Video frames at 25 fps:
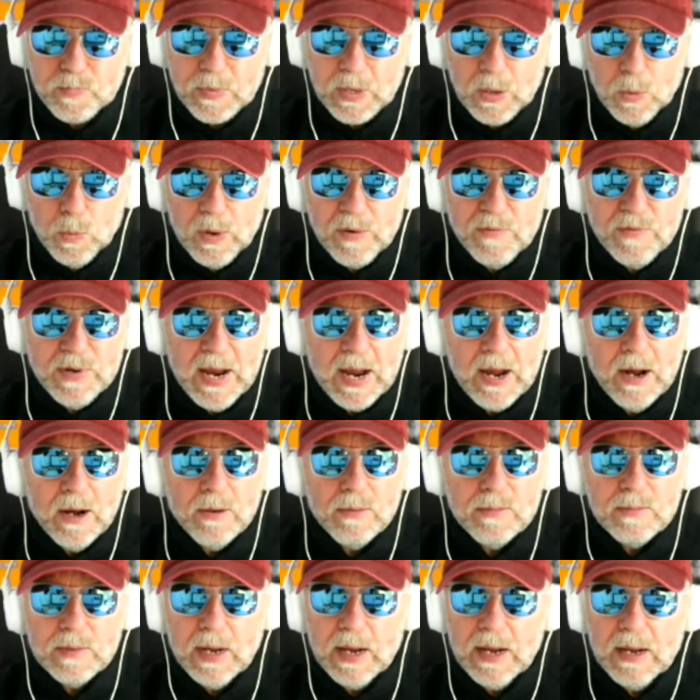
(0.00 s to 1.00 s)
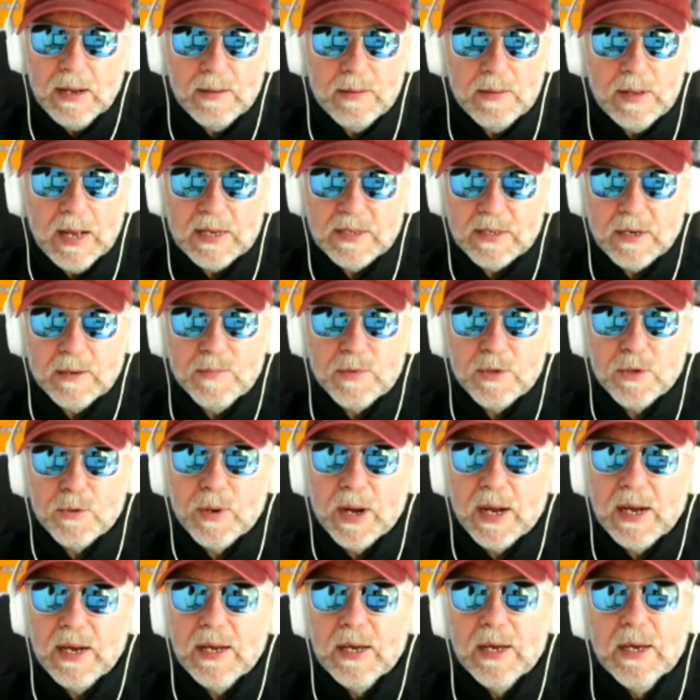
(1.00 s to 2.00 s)
We've now, as I'm
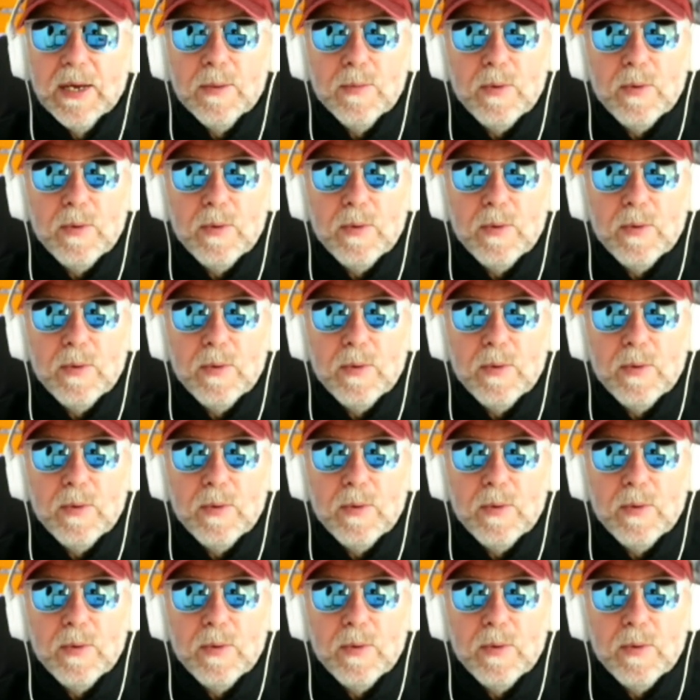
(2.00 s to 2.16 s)
talking,